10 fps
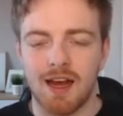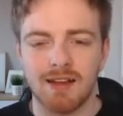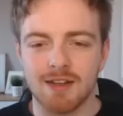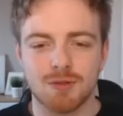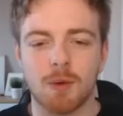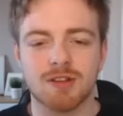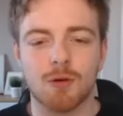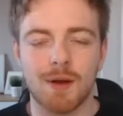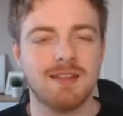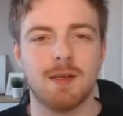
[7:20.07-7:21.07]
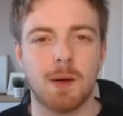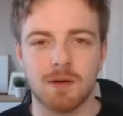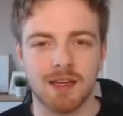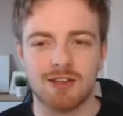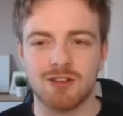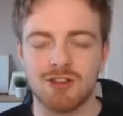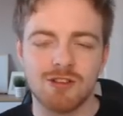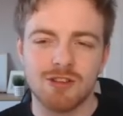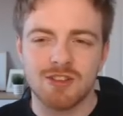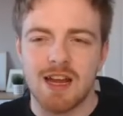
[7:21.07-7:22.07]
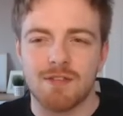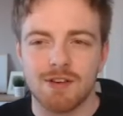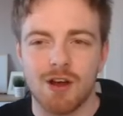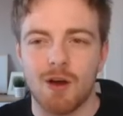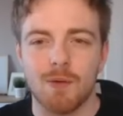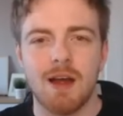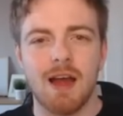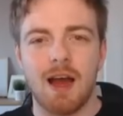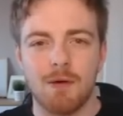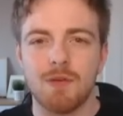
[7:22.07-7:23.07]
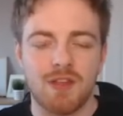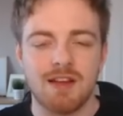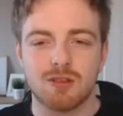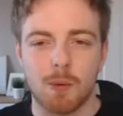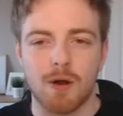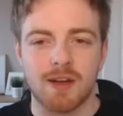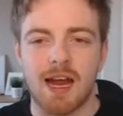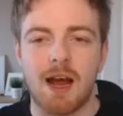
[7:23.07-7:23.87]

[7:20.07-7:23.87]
And that is what's crazy about glitches. You just never know how things work and